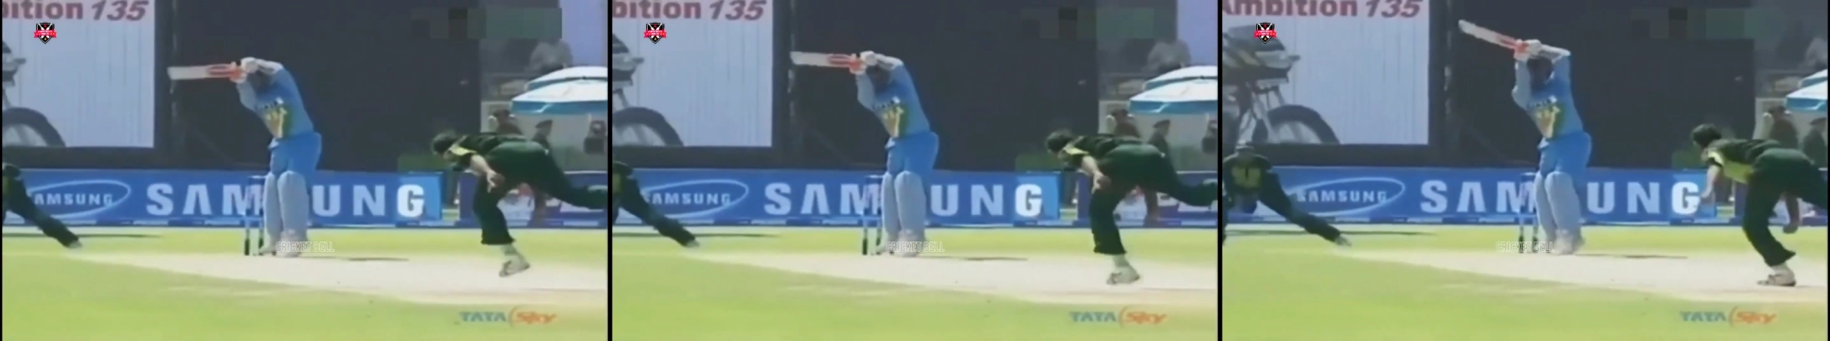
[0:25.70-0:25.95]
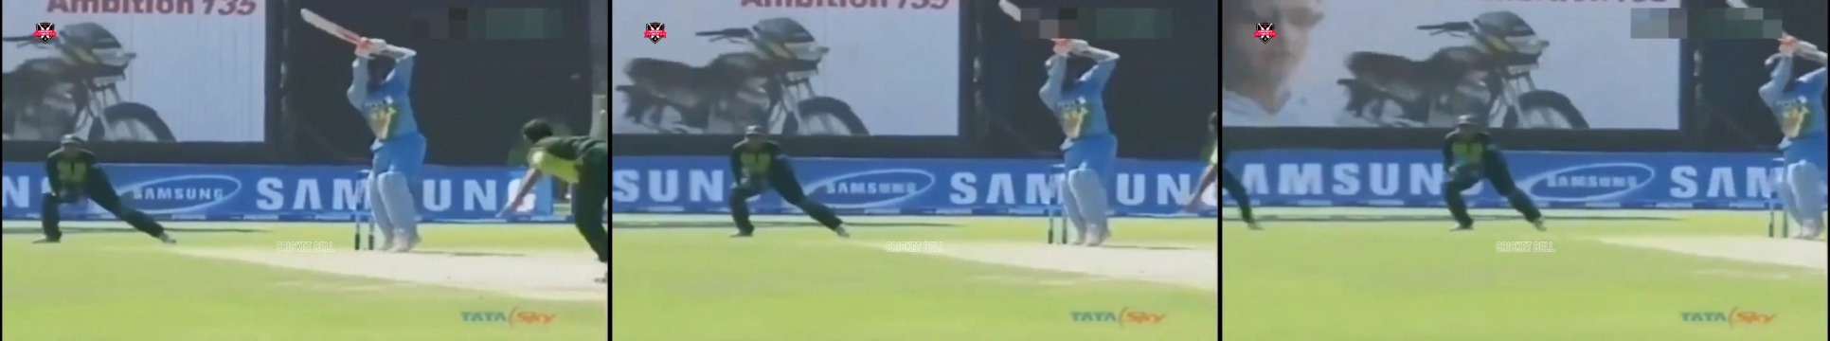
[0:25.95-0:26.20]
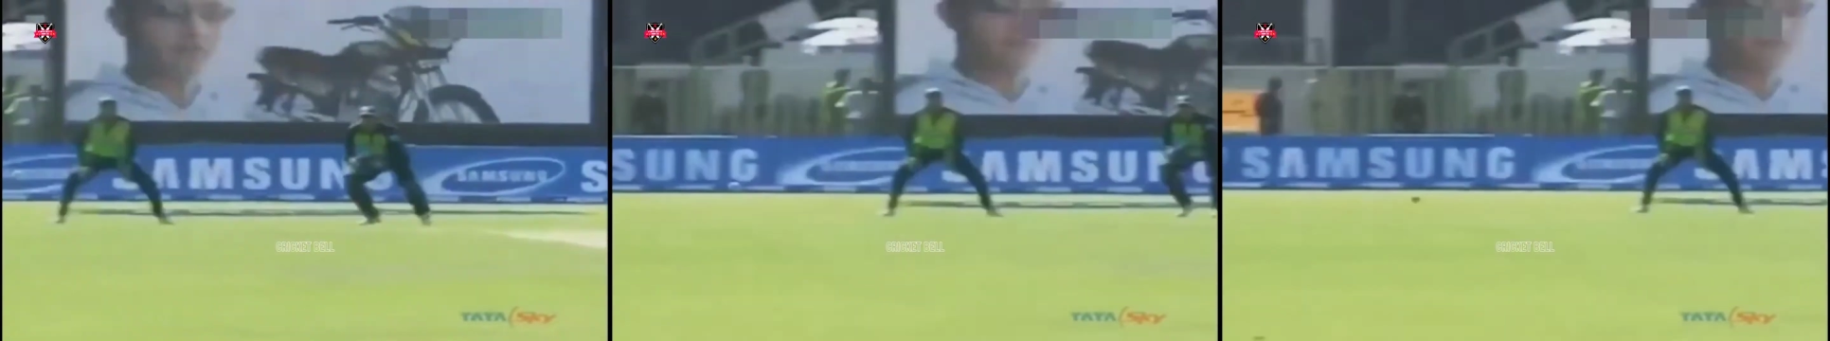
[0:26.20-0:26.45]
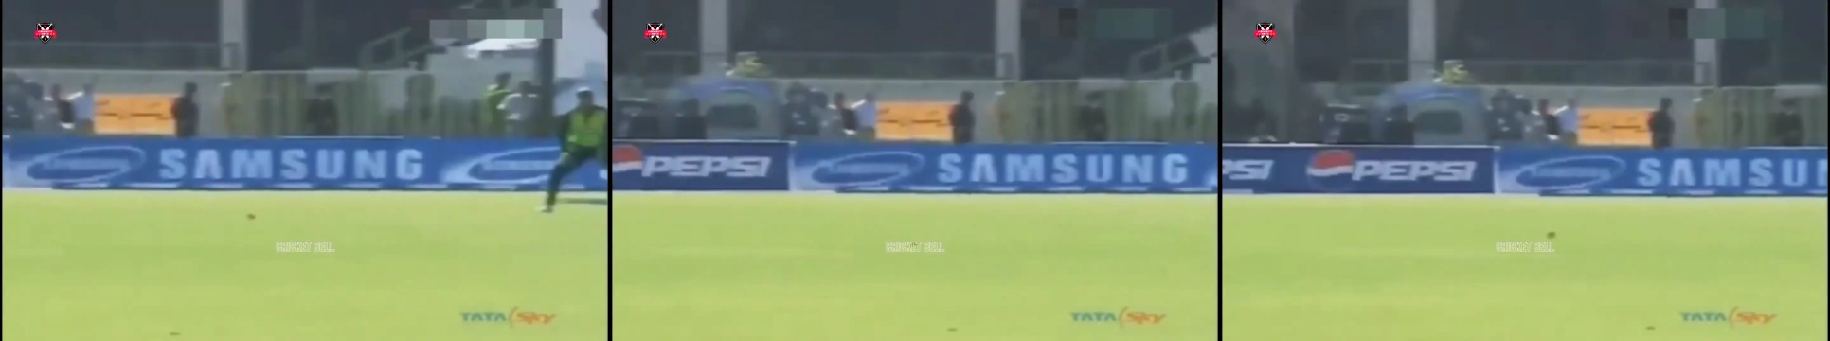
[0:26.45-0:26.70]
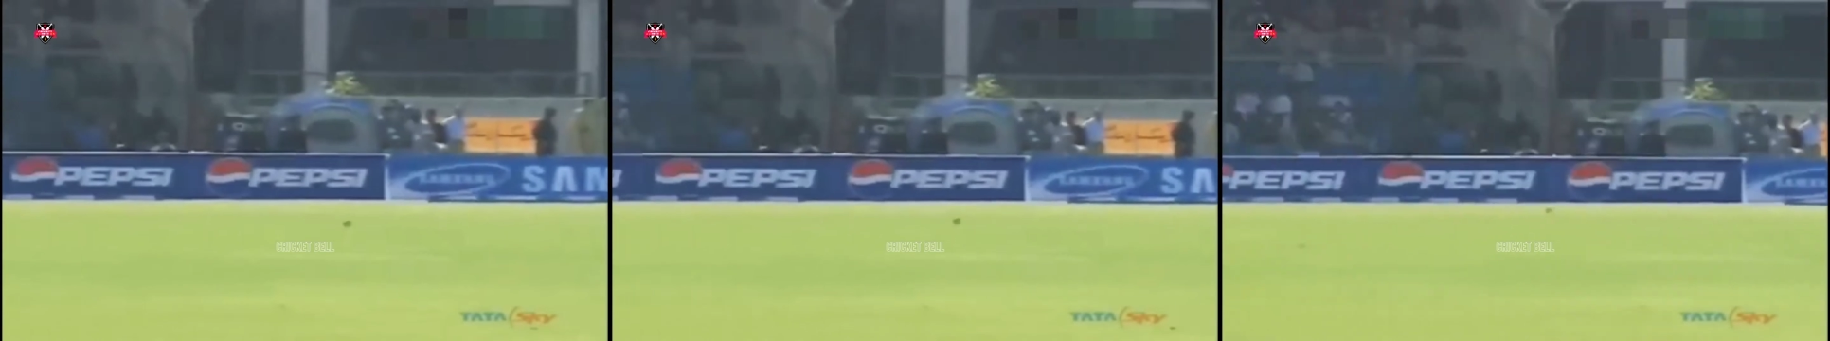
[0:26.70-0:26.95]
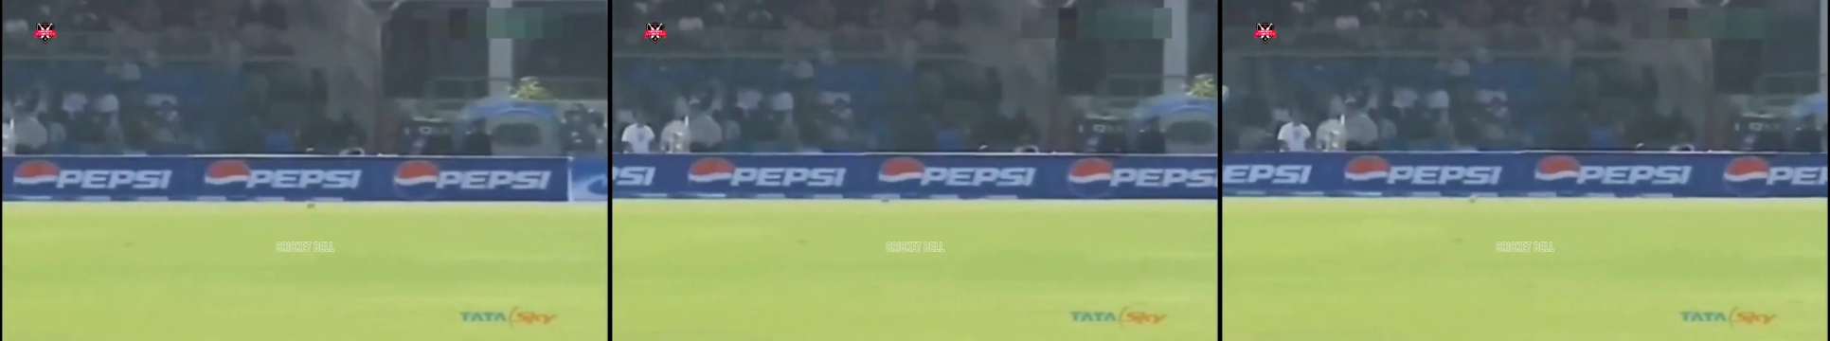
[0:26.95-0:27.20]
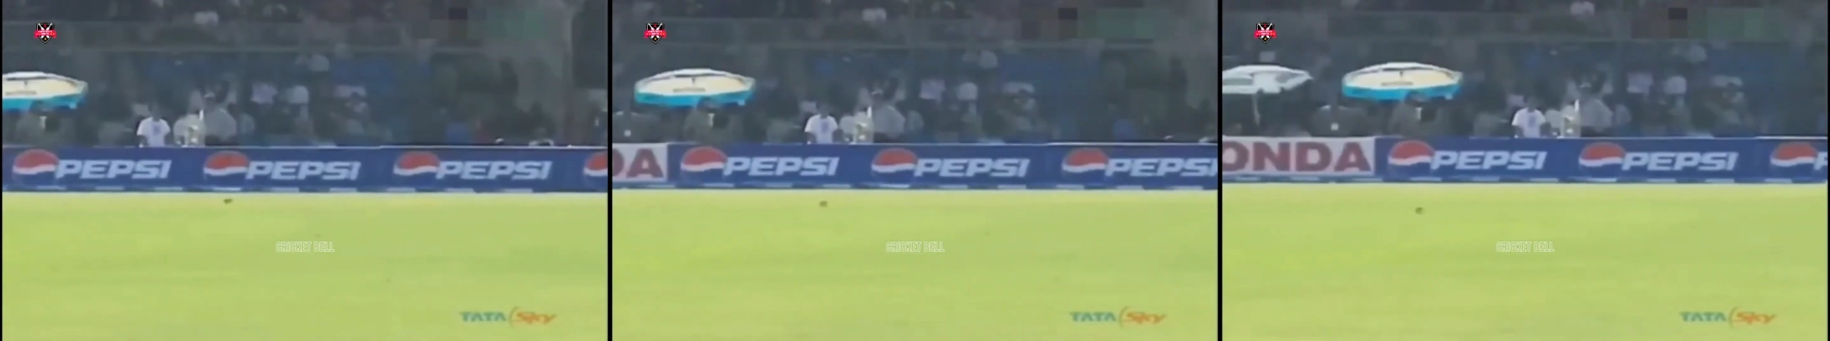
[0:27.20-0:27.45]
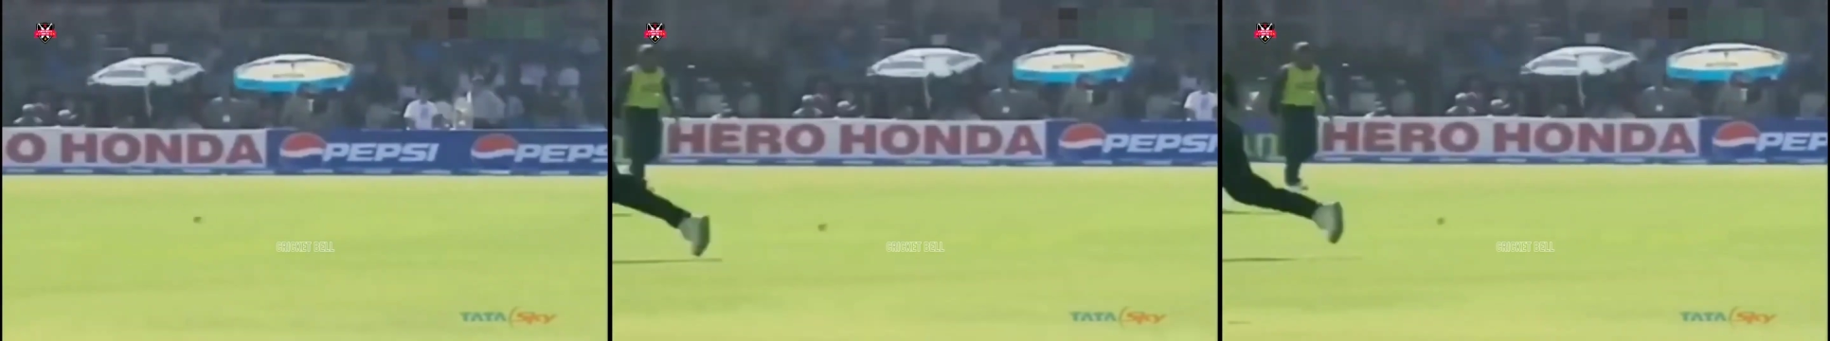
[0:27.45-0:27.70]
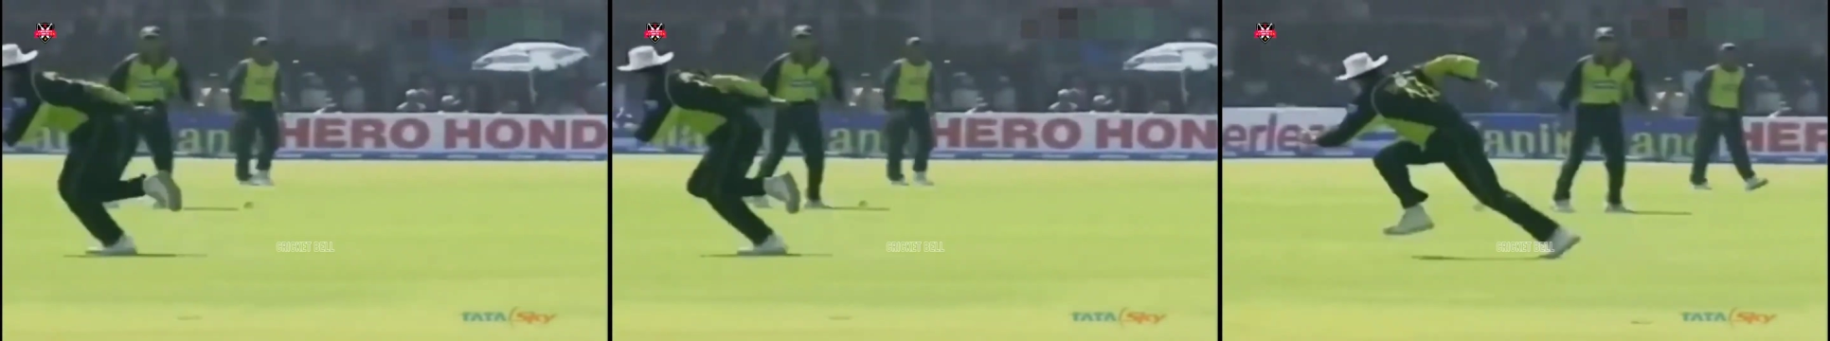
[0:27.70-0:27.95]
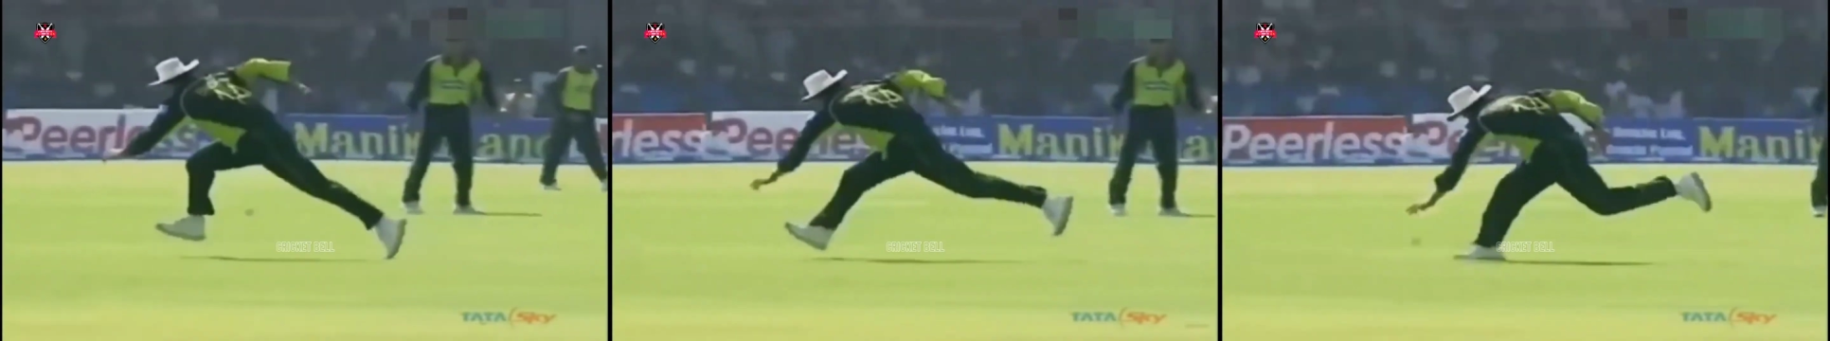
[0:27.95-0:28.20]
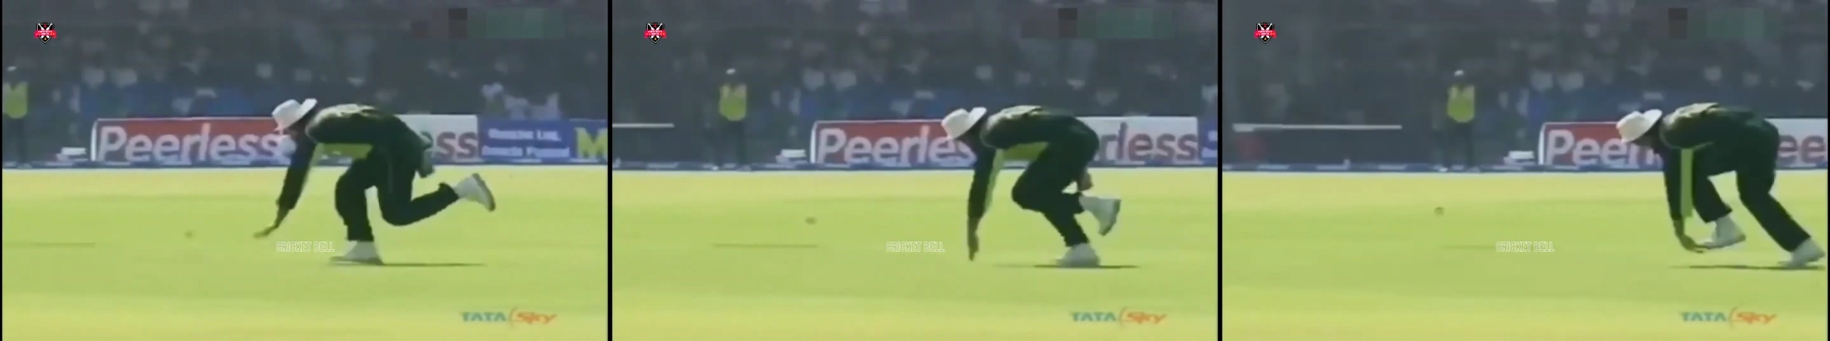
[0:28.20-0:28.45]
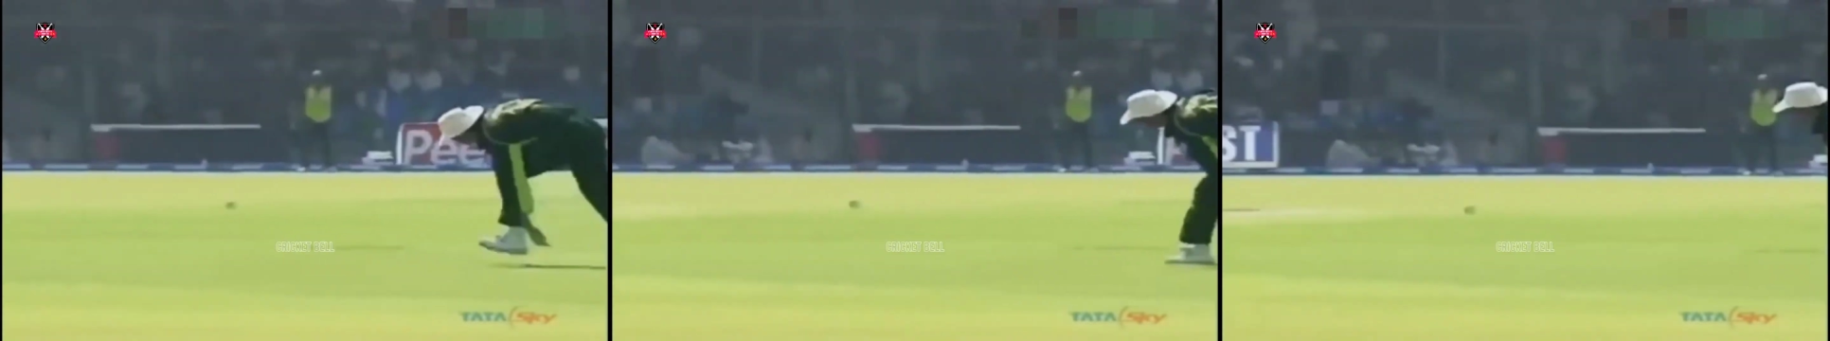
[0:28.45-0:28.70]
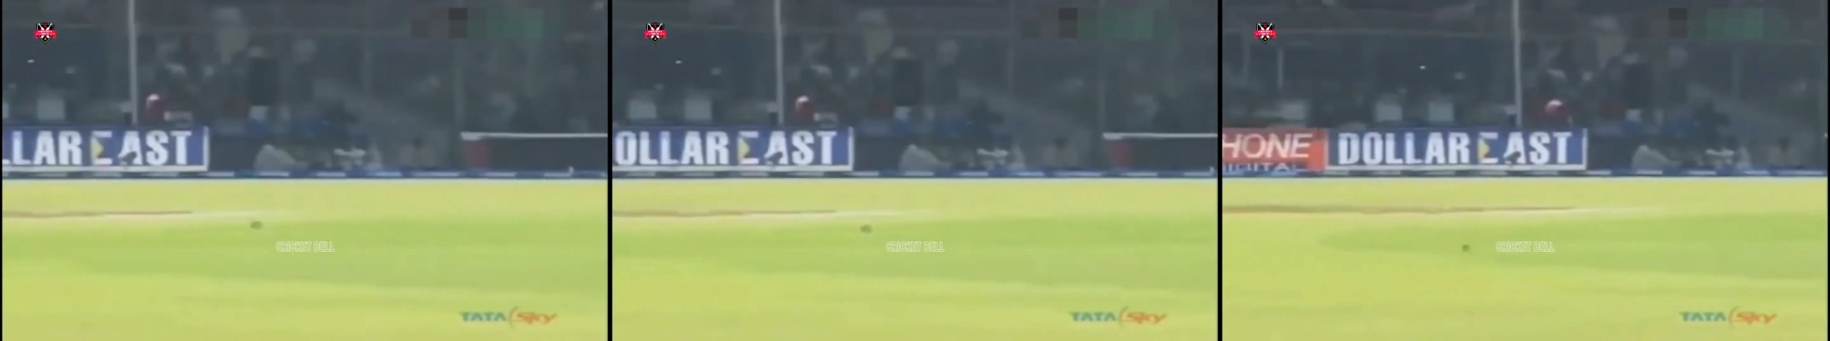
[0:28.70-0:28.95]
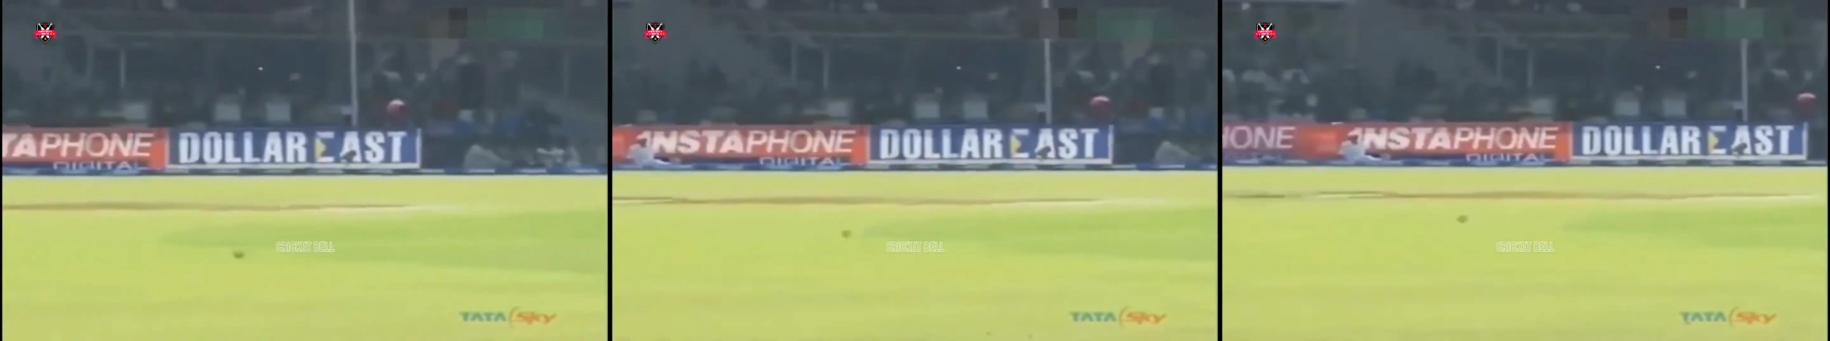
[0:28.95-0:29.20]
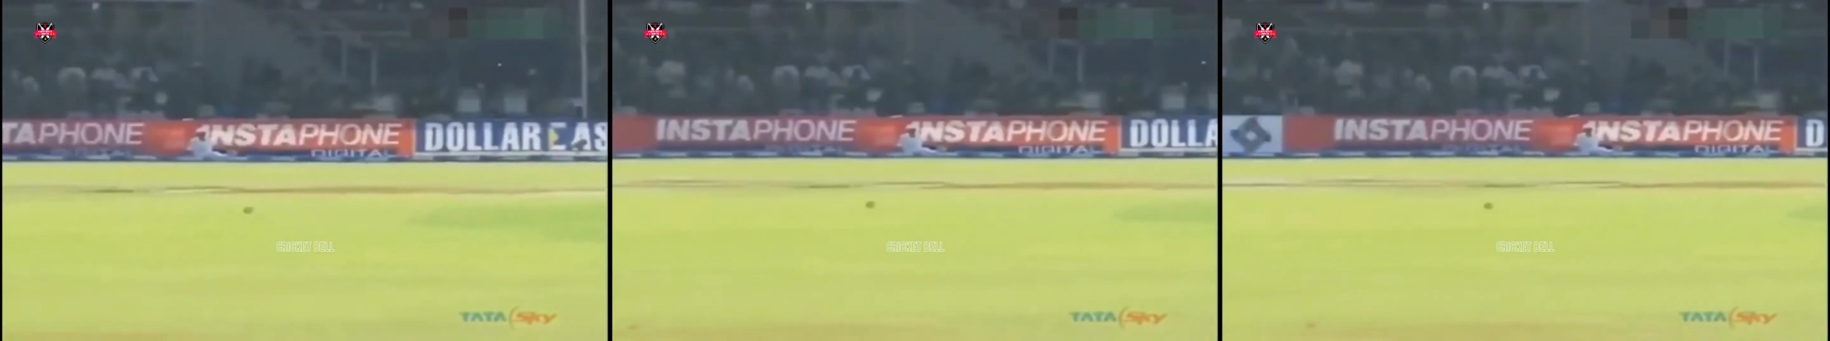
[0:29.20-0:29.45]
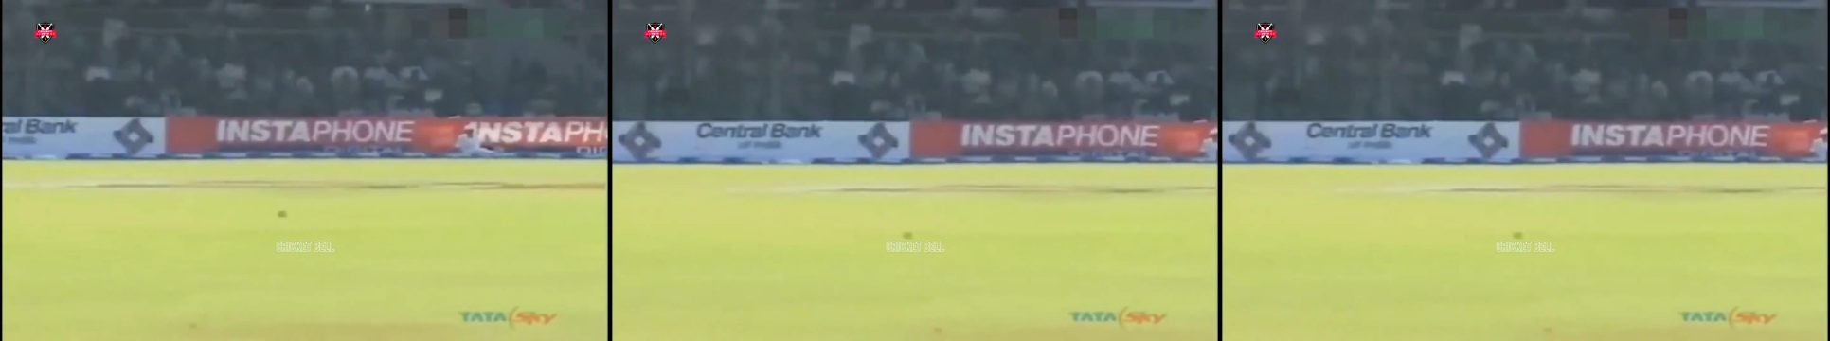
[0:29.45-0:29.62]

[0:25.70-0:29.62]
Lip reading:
[unreadable: no face in view]